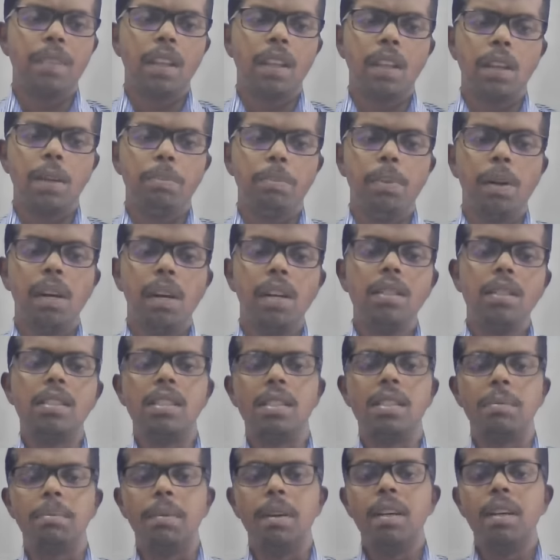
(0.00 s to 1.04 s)
bird
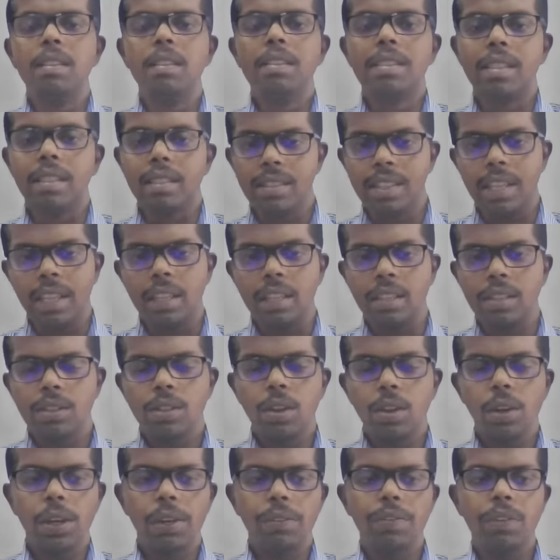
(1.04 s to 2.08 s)
searching. So if